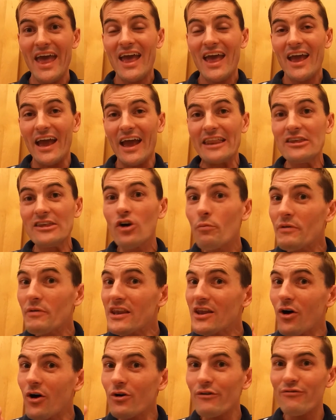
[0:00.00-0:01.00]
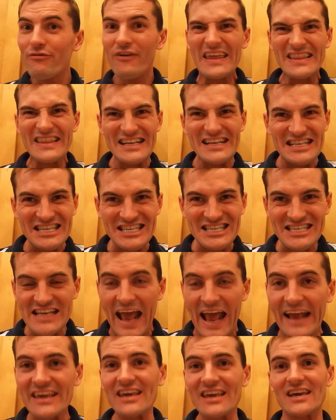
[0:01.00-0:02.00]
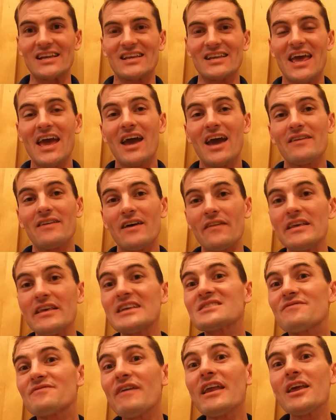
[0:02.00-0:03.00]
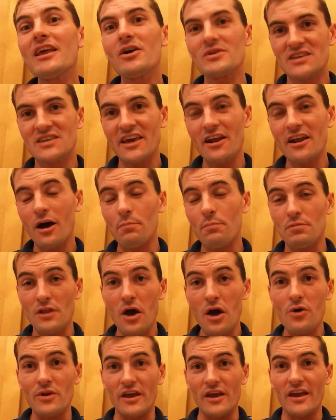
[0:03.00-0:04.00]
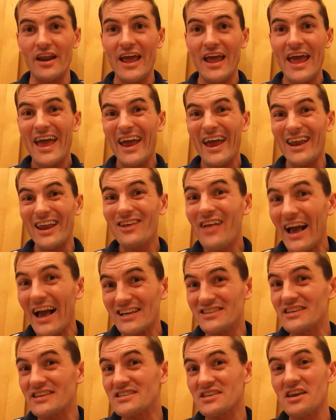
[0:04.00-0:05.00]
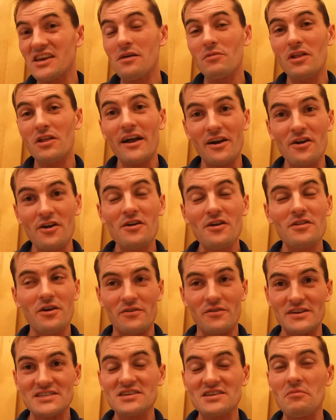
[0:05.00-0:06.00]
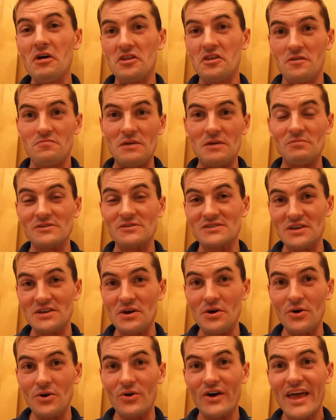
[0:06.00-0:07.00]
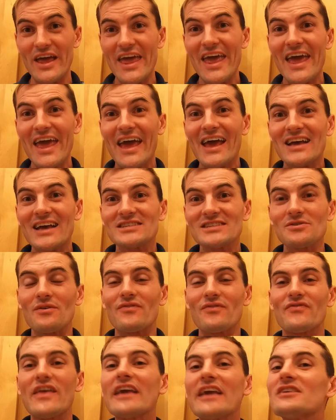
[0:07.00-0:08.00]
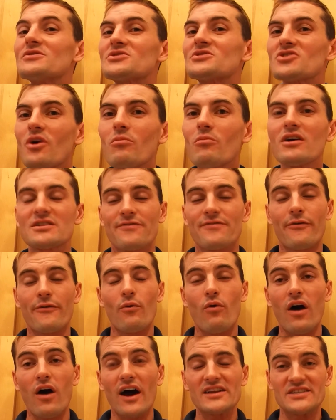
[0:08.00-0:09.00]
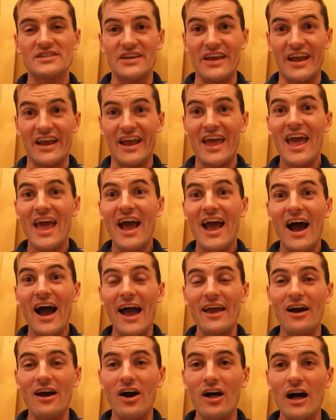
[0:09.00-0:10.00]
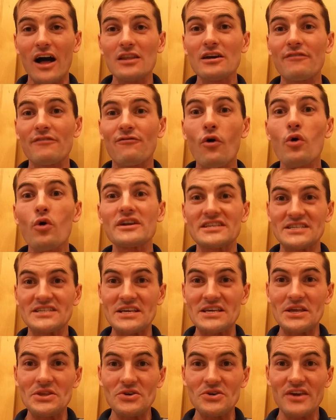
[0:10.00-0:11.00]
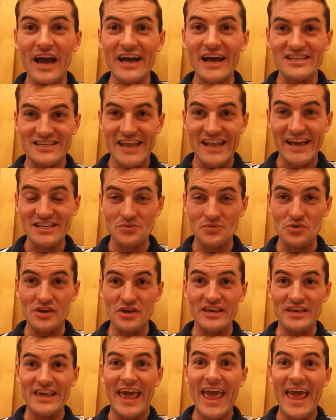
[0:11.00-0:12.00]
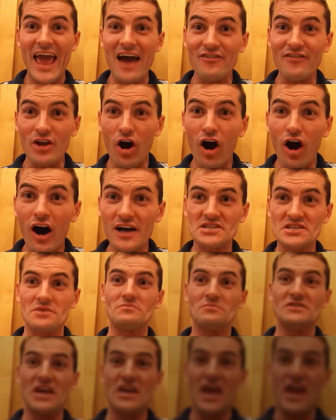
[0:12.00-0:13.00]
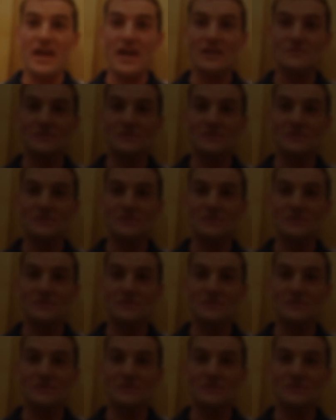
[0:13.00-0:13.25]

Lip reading: and you'll be notified the second that these videos get uploaded. And you'll actually see them a lot earlier than some other people do. So thank you so much for watching. I look forward to seeing you guys next week. Have an awesome day.